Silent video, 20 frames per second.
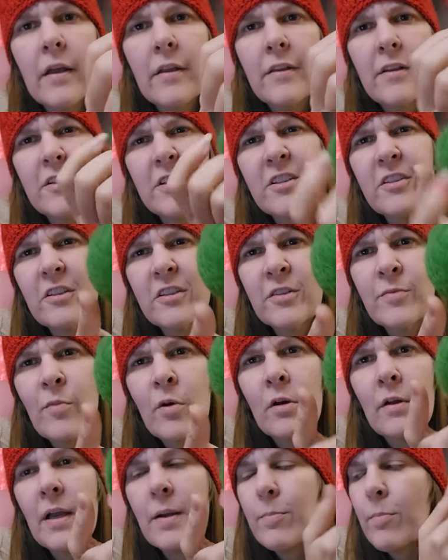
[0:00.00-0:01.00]
This looks
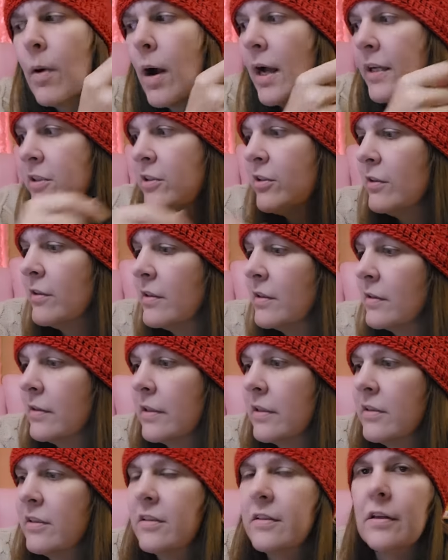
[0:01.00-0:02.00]
more like matcha than
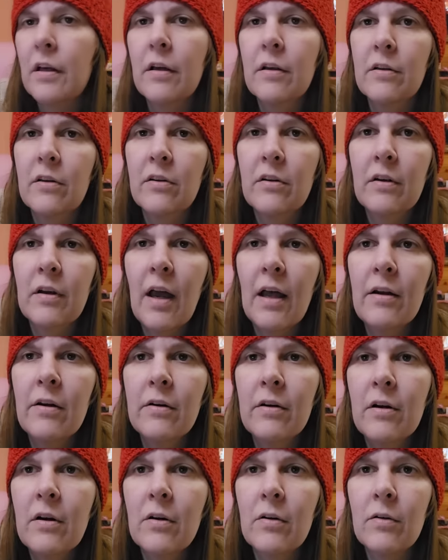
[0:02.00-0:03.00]
this does. I don't
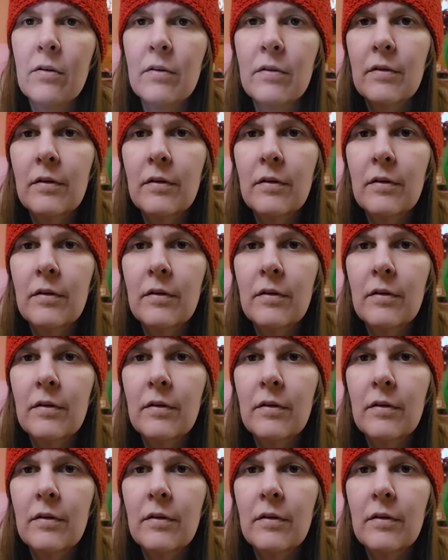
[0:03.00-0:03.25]
know.